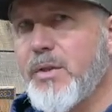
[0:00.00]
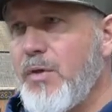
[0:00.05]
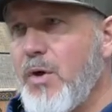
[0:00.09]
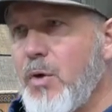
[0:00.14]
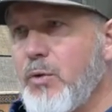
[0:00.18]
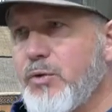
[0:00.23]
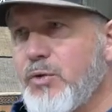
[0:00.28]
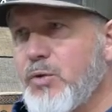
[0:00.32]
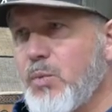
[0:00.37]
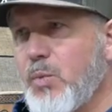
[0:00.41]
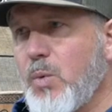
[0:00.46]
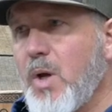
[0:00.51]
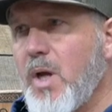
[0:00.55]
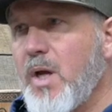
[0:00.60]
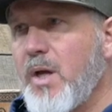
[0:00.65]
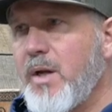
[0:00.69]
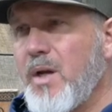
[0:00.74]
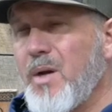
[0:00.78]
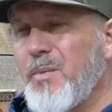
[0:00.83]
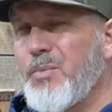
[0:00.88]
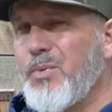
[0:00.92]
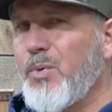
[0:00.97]
Those
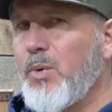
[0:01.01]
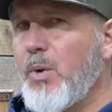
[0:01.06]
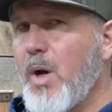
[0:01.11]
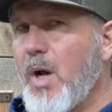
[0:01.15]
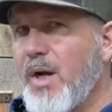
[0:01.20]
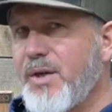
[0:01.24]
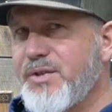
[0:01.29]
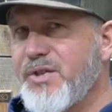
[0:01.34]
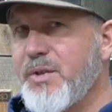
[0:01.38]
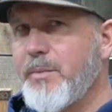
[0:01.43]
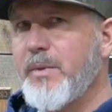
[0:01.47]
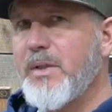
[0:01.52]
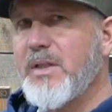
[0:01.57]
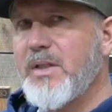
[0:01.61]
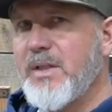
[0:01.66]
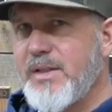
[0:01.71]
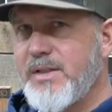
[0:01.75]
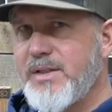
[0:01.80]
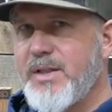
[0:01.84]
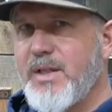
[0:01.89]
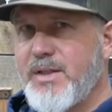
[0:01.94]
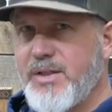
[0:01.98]
run approximately
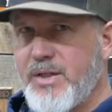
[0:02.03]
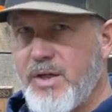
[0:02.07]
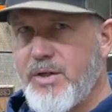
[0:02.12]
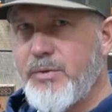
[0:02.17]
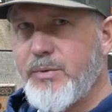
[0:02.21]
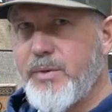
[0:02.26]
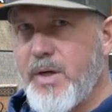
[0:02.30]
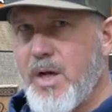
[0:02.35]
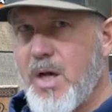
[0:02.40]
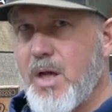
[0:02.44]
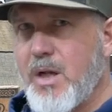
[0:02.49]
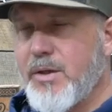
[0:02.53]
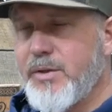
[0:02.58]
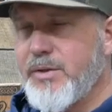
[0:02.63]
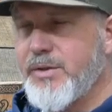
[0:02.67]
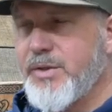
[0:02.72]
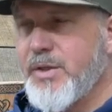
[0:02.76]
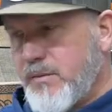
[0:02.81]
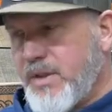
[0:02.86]
$600.